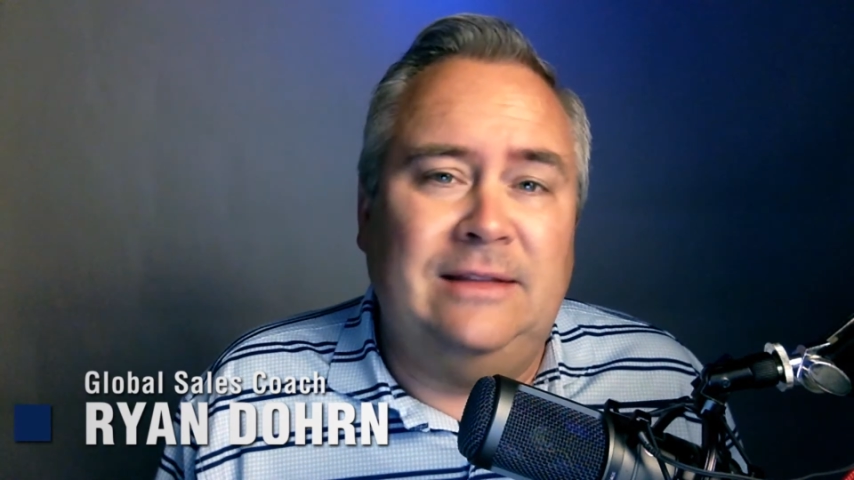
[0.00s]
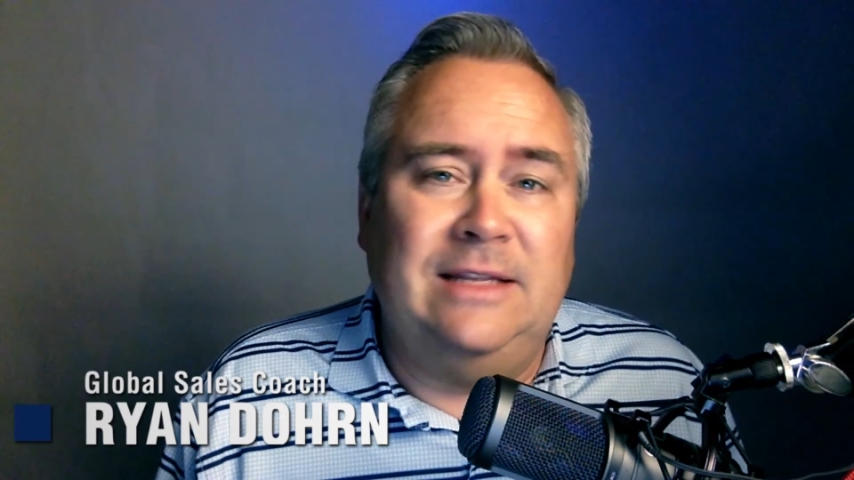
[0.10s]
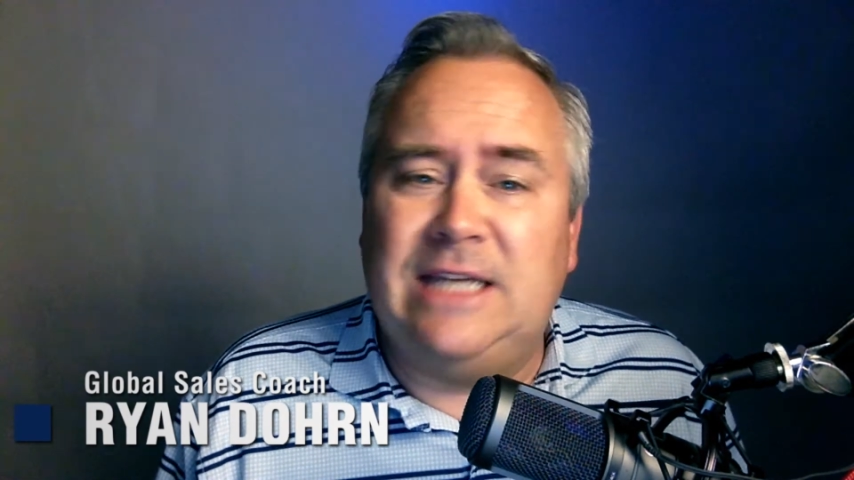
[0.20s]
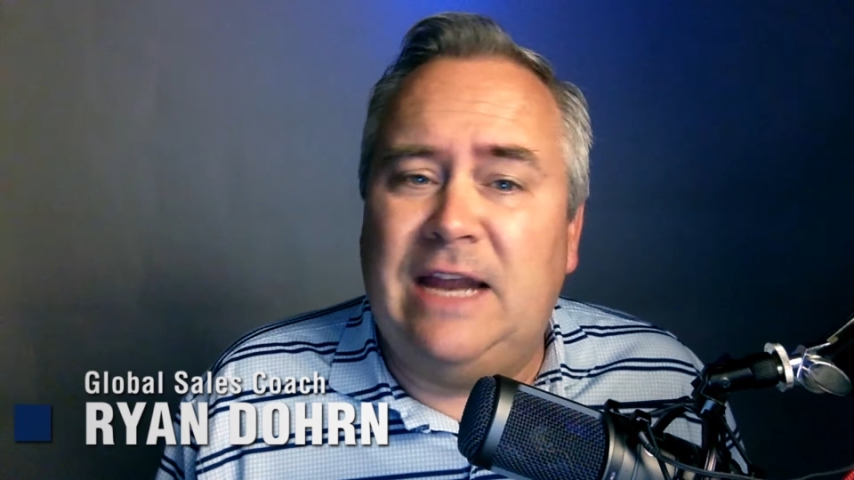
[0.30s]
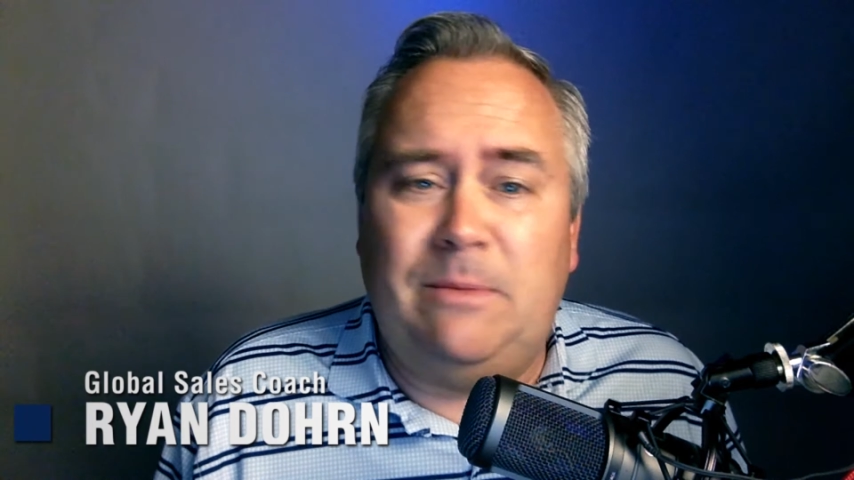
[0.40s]

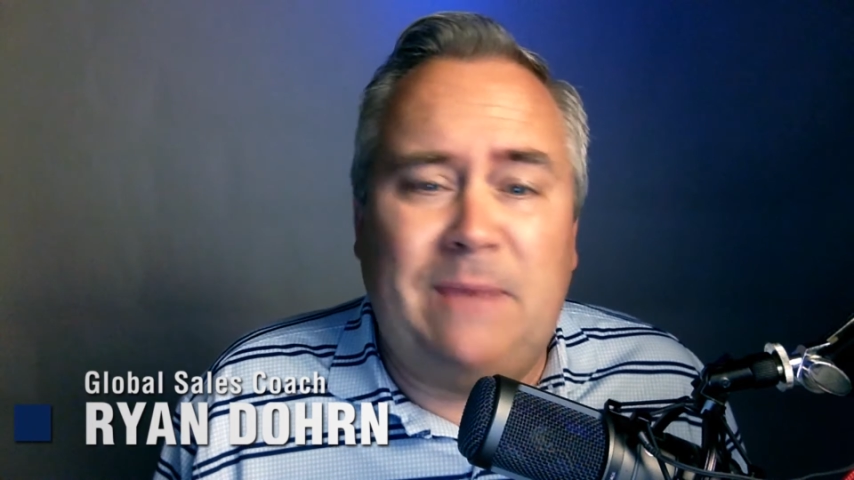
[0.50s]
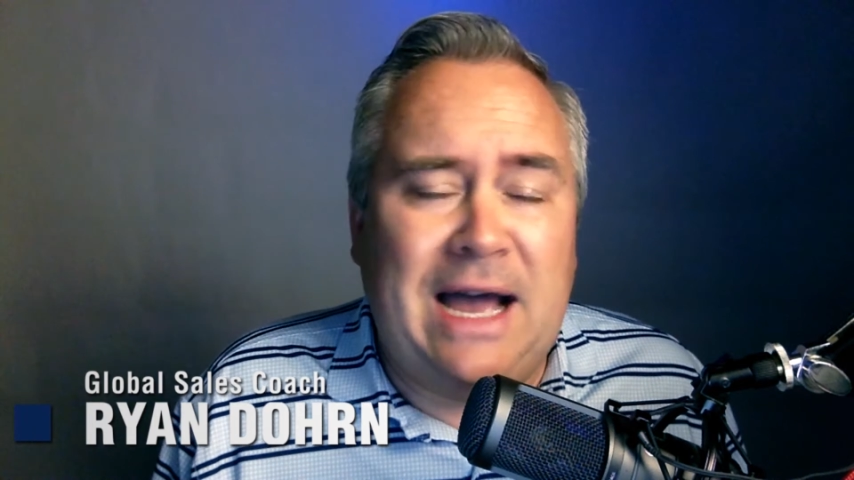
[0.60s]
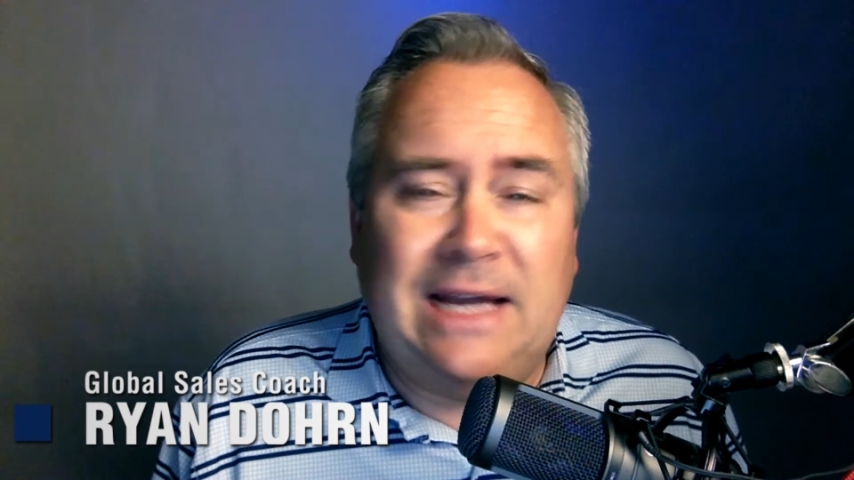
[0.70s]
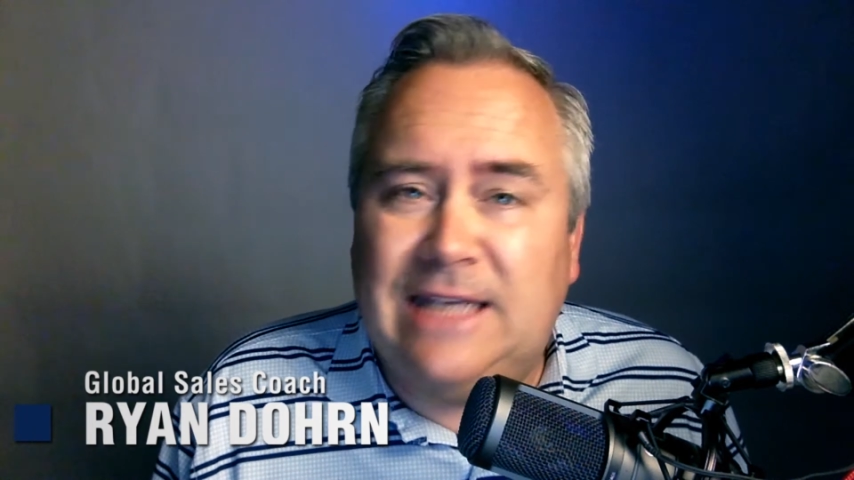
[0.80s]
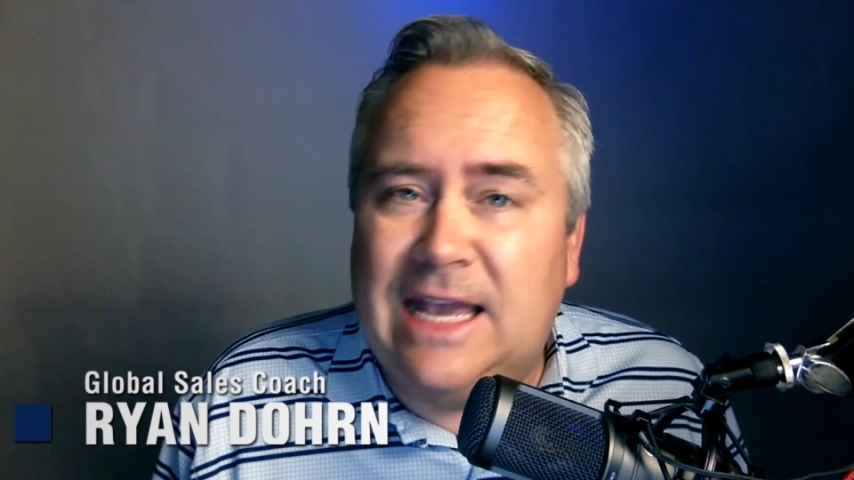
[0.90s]
Listen to every
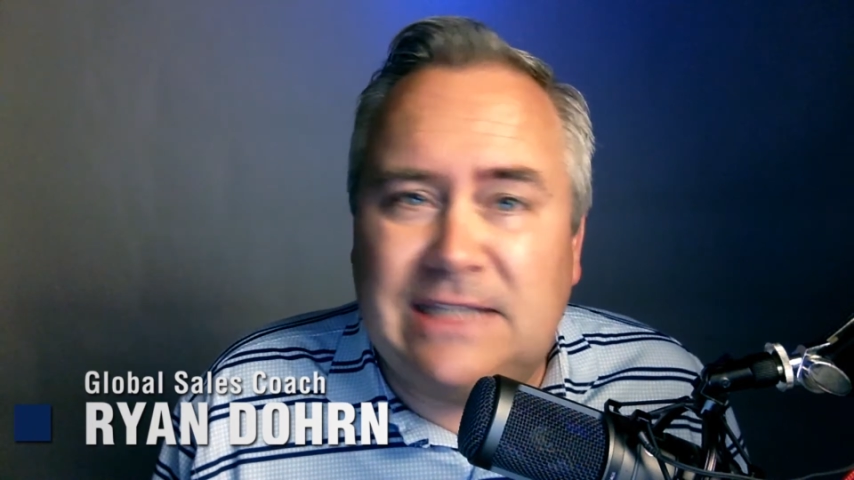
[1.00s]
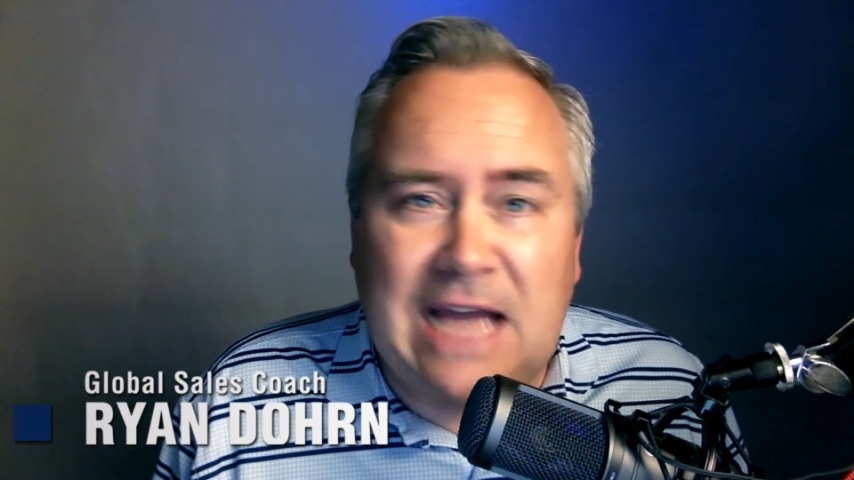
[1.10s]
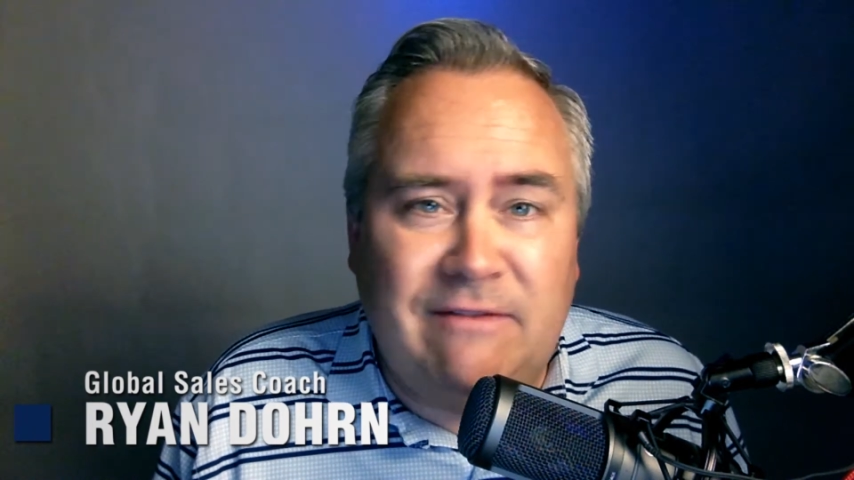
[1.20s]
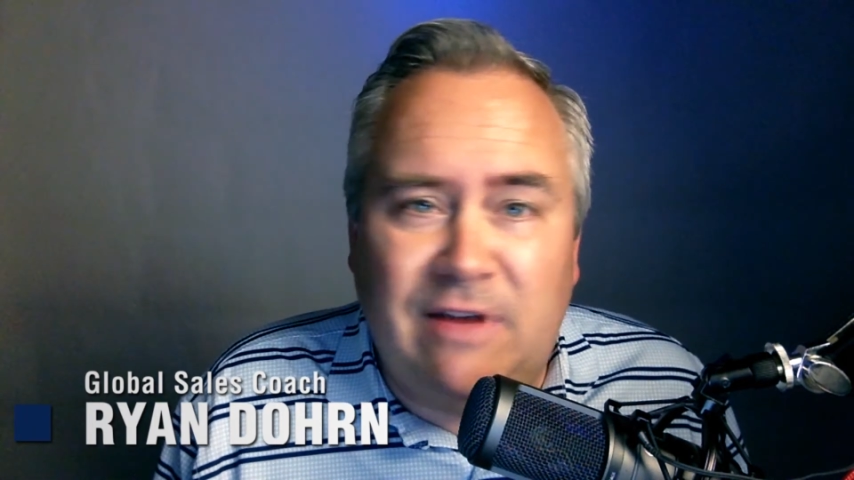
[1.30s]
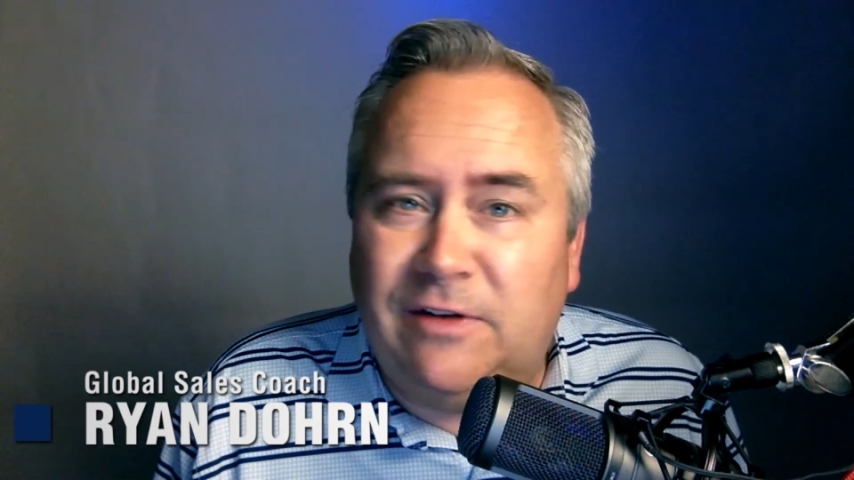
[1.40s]
podcast
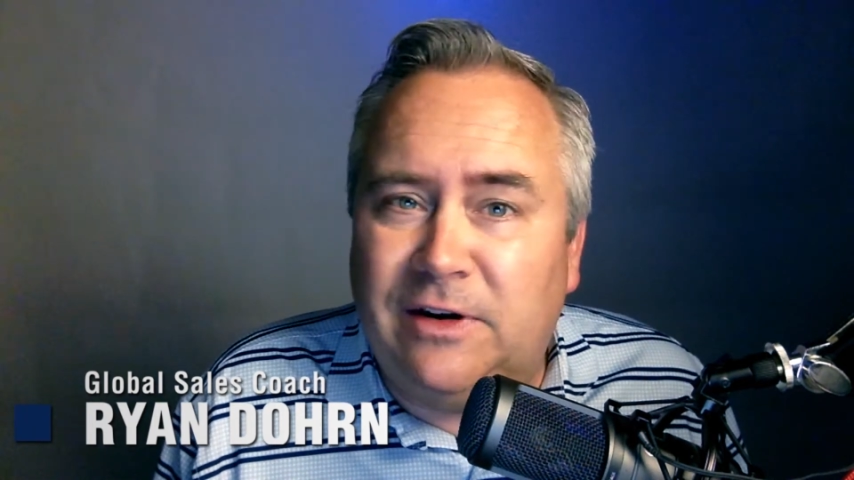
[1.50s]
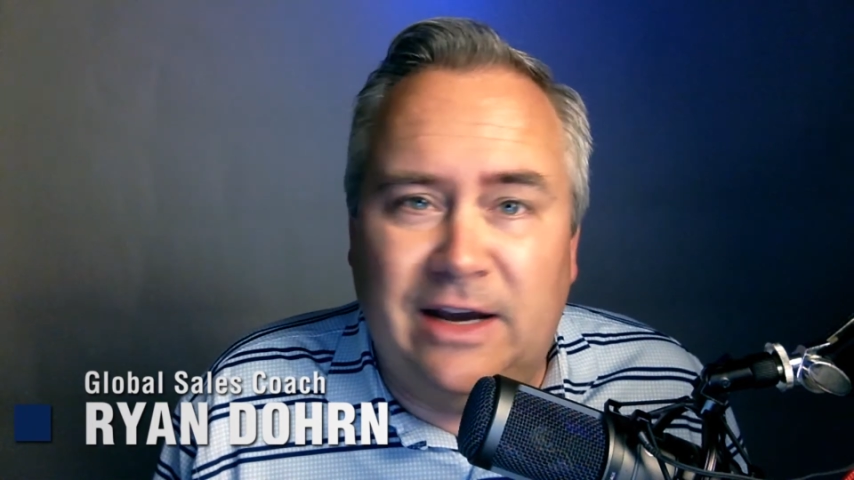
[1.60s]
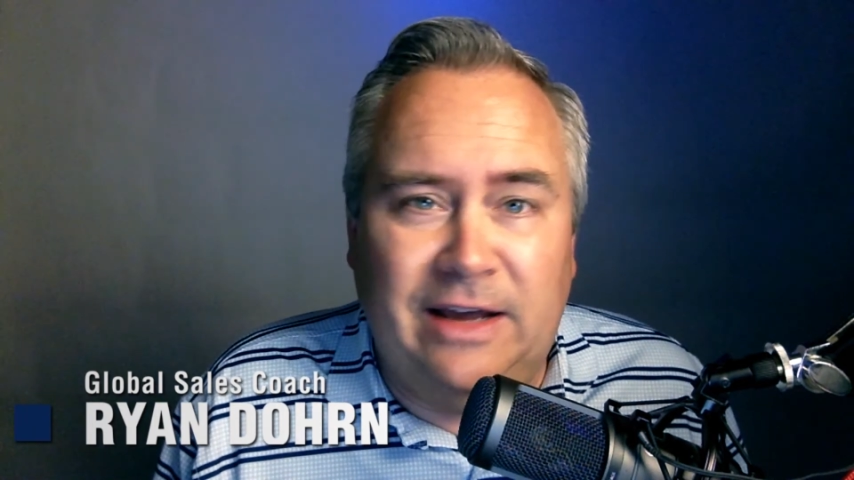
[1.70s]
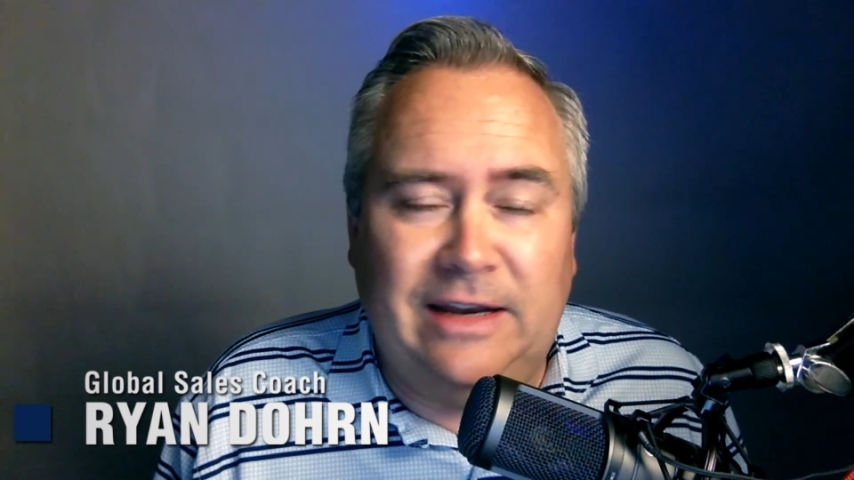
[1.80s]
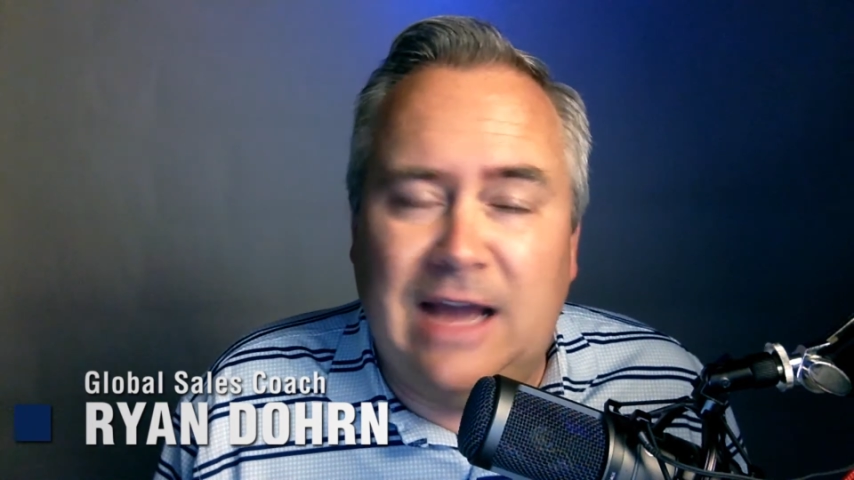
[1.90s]
I've ever done.